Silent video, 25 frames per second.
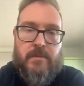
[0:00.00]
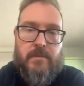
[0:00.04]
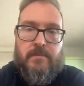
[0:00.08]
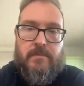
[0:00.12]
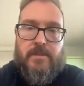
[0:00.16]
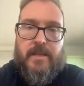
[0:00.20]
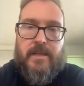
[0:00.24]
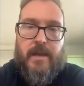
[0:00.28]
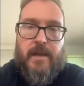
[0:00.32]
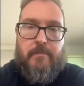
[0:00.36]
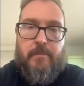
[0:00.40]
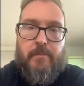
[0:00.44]

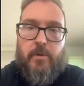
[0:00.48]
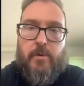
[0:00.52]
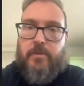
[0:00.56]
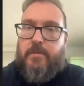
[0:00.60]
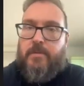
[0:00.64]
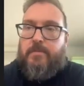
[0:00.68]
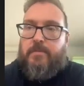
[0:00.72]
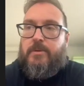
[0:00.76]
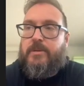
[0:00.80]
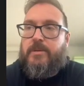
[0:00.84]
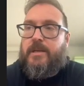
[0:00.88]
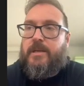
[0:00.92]
CM Punk,
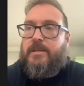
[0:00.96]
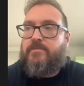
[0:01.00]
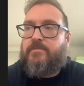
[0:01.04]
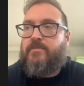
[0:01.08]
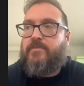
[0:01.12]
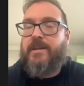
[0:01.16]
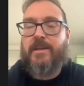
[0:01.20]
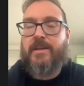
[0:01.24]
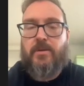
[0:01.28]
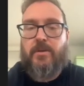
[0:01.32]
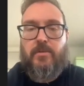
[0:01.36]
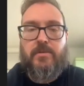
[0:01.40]
but it's
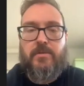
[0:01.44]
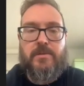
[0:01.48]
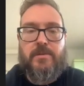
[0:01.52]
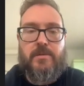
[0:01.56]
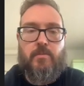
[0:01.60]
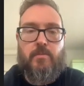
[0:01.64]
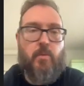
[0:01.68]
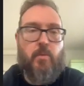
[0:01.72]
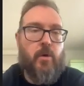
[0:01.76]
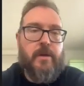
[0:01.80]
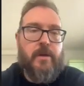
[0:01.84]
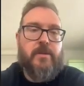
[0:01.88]
Randy
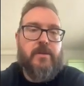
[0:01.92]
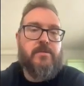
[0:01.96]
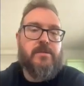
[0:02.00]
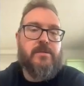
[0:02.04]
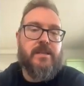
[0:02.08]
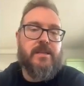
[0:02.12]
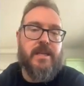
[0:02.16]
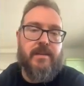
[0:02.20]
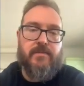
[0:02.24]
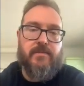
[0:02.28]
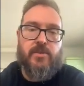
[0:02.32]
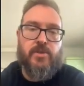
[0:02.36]
Orton. One, he
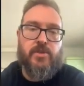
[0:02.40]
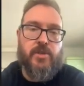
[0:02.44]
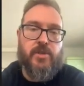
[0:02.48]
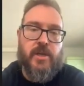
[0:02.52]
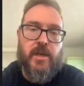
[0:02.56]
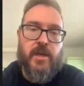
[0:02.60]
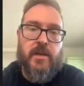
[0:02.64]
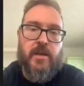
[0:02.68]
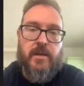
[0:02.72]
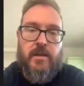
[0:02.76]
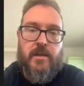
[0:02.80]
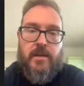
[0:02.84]
doesn't give a
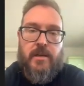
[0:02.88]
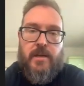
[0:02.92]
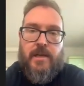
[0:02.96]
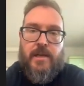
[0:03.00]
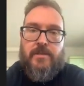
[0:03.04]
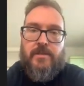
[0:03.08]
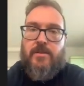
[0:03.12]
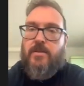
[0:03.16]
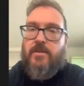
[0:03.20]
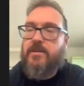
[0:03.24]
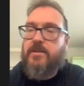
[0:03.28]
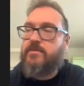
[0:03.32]
shit
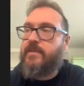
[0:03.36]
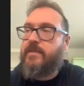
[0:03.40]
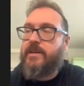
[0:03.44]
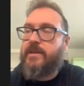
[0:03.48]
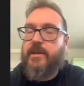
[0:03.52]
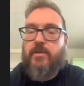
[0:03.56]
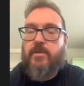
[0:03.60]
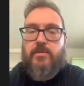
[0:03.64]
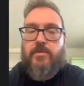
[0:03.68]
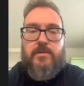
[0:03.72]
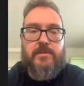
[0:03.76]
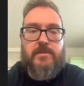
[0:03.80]
as long as
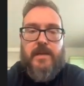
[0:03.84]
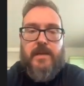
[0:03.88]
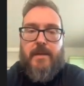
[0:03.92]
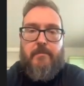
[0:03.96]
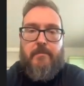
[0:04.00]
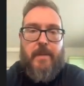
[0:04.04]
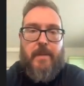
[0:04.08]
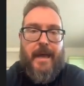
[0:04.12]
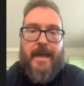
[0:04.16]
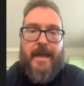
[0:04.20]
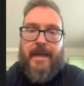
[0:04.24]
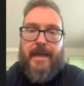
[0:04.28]
Randy Orton's
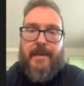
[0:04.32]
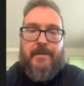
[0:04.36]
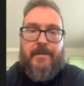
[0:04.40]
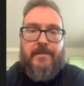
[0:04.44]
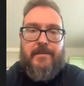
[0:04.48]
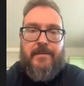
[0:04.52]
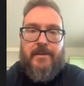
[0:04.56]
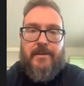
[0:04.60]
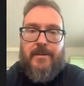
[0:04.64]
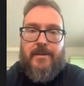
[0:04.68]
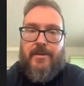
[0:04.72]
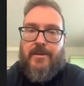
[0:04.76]
getting paid.
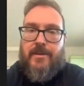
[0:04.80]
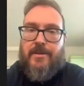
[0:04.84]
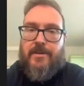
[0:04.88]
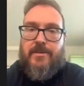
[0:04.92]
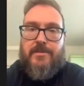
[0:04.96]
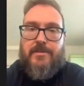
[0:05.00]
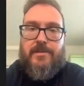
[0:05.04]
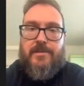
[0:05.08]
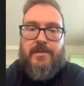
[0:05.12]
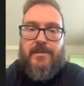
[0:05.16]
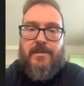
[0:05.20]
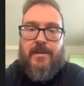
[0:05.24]

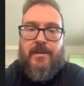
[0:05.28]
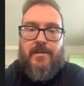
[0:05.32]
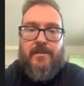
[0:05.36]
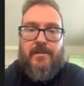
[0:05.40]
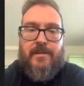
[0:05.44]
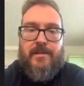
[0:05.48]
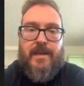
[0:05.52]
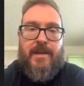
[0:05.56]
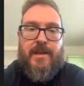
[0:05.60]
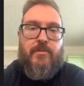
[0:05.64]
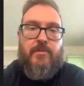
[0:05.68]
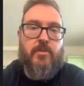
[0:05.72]
Because you hear